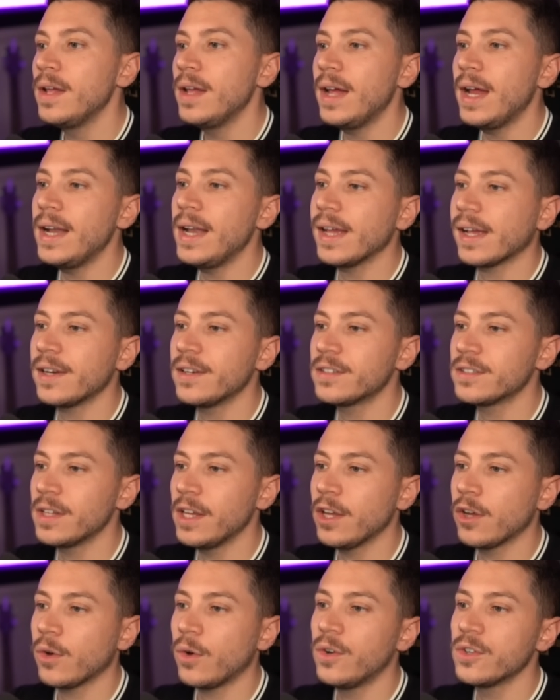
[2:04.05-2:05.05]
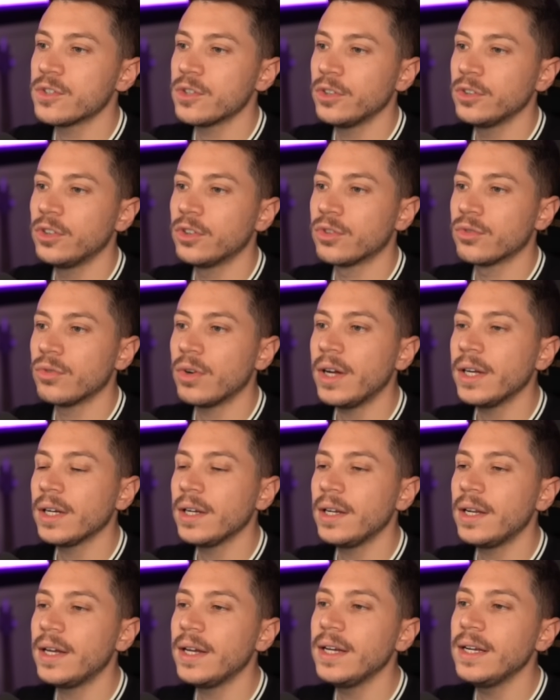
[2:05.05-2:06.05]
and I can say console.writeline
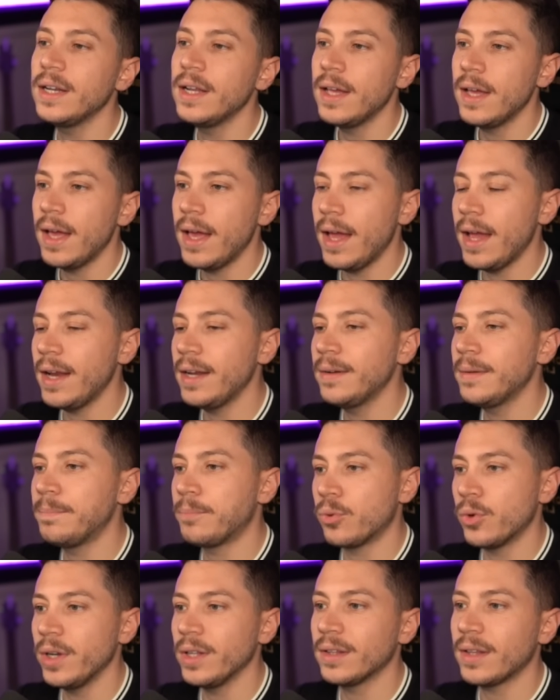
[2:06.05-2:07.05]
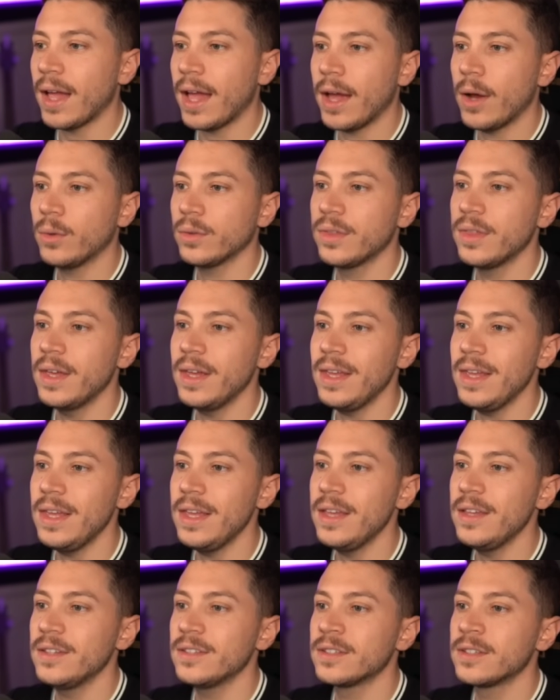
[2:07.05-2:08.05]
line and print out the
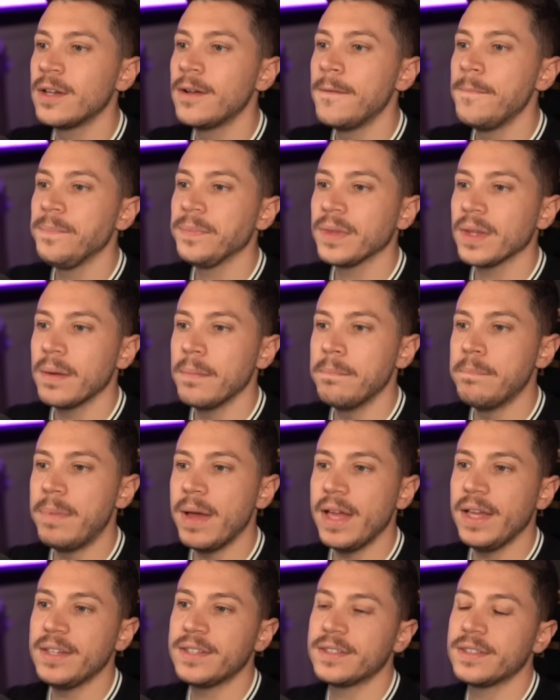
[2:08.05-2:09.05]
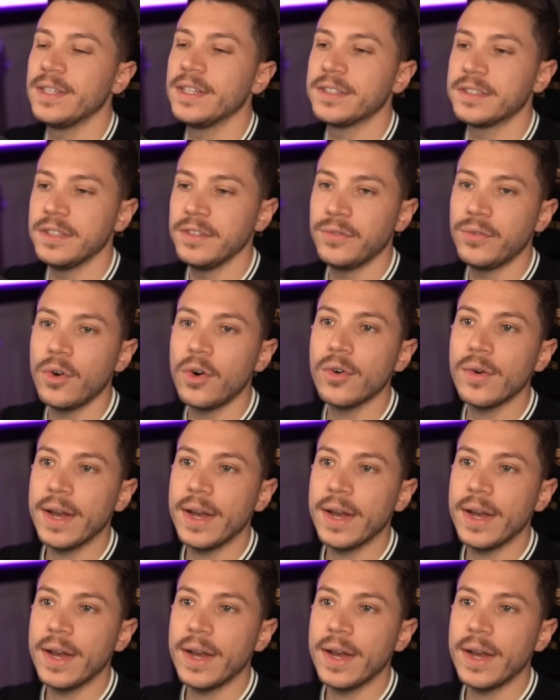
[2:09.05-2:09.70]
is base 64.